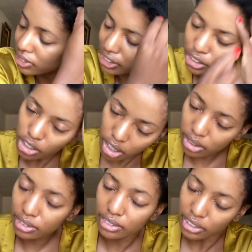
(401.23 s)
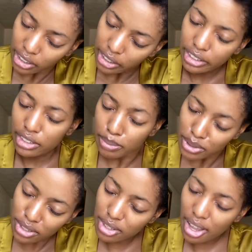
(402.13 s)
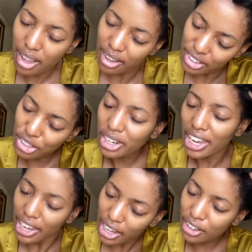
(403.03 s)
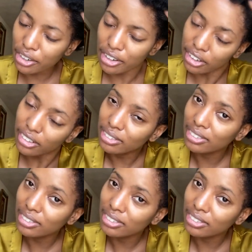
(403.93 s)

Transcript: yeah, just massage your hair, girl.